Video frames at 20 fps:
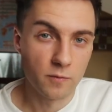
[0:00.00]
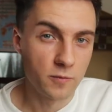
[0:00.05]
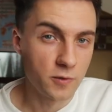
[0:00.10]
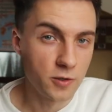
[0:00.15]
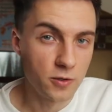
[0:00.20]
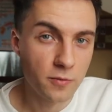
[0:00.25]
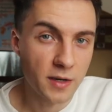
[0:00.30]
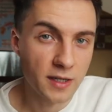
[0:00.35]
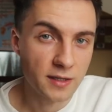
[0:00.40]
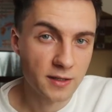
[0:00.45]

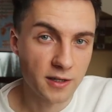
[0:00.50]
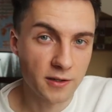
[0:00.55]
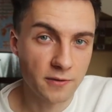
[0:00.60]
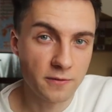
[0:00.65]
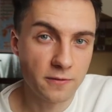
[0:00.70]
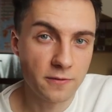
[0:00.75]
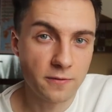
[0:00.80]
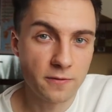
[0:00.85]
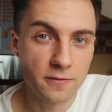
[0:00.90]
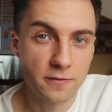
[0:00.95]
You must
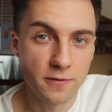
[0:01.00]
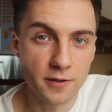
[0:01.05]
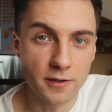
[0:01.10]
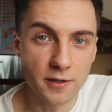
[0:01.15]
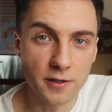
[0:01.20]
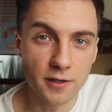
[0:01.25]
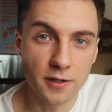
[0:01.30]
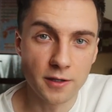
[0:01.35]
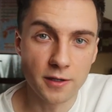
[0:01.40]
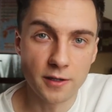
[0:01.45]
have
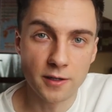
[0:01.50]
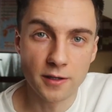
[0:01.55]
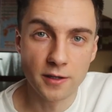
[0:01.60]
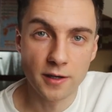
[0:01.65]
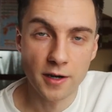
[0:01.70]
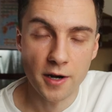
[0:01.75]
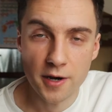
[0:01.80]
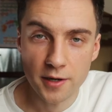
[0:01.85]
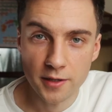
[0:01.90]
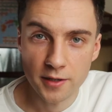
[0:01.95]

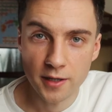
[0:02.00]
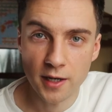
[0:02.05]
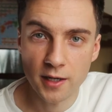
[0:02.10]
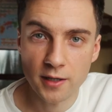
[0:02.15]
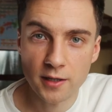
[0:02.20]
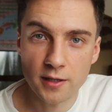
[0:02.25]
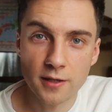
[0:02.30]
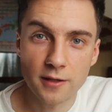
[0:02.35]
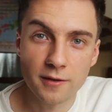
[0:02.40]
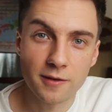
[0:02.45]
heard
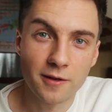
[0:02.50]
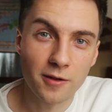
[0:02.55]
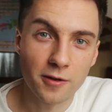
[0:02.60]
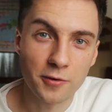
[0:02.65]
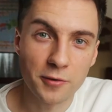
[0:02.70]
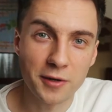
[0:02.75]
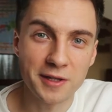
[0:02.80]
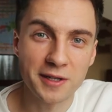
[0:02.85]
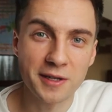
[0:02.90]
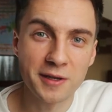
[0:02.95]
that
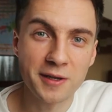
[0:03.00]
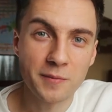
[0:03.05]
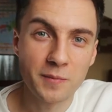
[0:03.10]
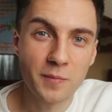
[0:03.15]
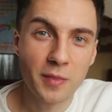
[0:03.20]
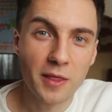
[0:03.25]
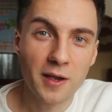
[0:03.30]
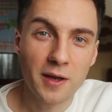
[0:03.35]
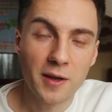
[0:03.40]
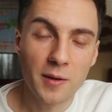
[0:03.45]

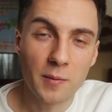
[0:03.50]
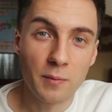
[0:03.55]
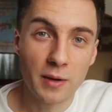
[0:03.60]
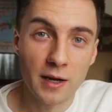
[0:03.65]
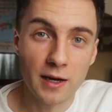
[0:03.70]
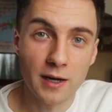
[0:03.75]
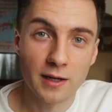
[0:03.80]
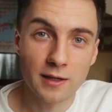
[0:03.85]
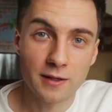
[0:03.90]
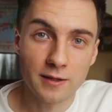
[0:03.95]
already,
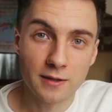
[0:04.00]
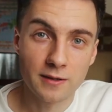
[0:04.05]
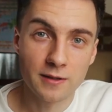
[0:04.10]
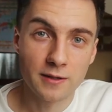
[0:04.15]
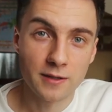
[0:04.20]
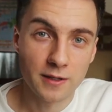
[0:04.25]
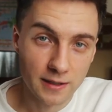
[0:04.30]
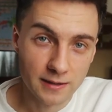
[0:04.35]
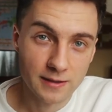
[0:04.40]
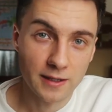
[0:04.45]
but
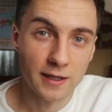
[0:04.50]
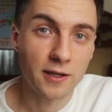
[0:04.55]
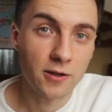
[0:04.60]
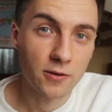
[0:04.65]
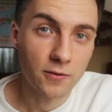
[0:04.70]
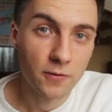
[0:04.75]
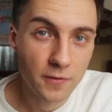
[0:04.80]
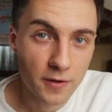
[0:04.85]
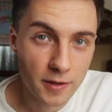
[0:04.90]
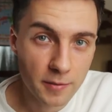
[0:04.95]
yes, I
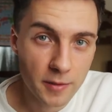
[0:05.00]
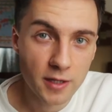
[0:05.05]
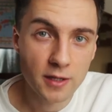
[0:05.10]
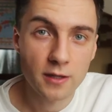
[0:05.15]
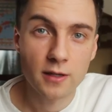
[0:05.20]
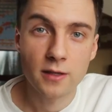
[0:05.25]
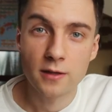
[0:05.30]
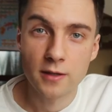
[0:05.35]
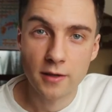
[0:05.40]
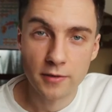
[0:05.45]
confirm
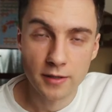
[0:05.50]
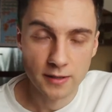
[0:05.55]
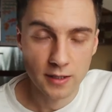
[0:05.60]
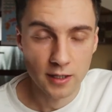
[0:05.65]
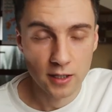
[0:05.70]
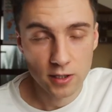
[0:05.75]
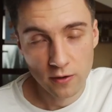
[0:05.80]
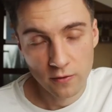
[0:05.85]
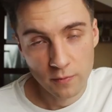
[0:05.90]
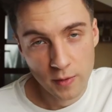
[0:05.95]
it. There is a
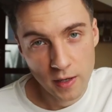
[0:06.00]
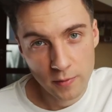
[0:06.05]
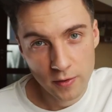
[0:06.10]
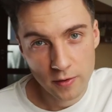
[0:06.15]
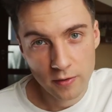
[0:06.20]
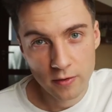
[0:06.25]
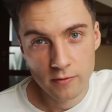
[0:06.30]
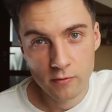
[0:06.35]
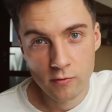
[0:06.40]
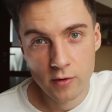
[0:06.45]
lot of
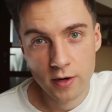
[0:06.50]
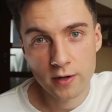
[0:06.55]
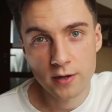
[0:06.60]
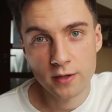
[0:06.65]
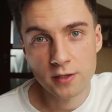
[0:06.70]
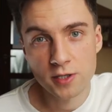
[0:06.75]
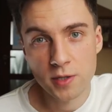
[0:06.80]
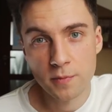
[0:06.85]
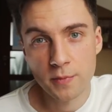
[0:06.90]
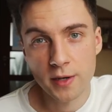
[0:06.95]
paperwork
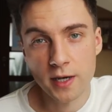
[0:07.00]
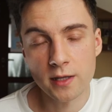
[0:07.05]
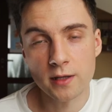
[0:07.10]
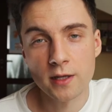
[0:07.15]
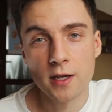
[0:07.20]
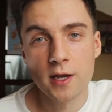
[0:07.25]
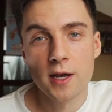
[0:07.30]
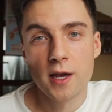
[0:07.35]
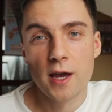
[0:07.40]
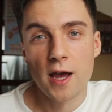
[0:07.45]
in
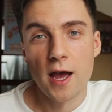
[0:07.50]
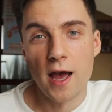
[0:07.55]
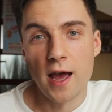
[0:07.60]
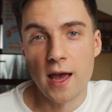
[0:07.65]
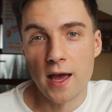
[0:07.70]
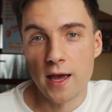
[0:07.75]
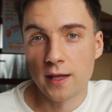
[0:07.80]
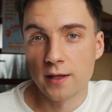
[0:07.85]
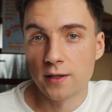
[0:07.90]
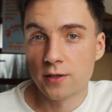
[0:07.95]
Japan
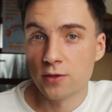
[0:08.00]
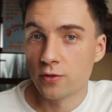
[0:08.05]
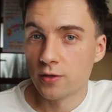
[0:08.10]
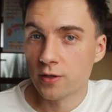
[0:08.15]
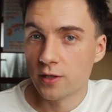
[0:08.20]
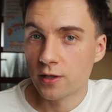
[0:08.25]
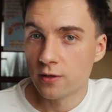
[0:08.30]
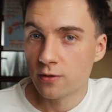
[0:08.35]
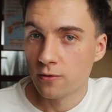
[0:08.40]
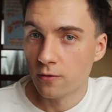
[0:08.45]
and you
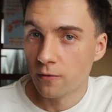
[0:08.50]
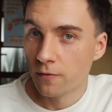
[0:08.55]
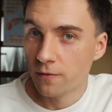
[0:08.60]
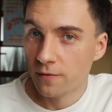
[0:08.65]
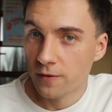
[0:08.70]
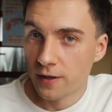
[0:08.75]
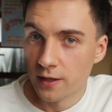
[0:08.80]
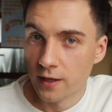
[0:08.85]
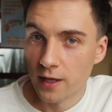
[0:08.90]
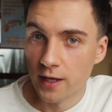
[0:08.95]
need to
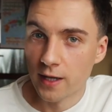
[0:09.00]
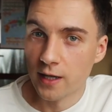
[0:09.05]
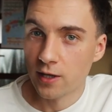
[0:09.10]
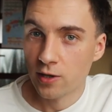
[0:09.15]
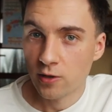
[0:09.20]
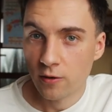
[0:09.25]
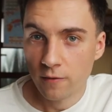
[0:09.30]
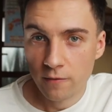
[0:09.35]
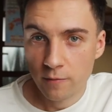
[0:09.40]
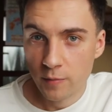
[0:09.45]
fill a
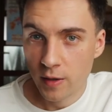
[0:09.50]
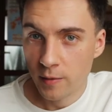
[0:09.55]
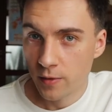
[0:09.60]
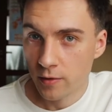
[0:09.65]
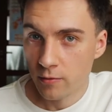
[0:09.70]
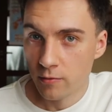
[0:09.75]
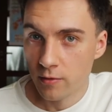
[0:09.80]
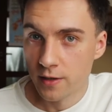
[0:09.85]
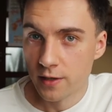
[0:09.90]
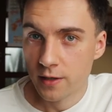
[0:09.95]
lot of
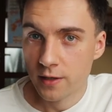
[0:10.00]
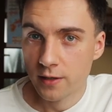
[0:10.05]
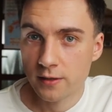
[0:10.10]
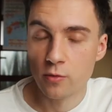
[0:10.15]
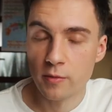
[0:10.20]
paperwork.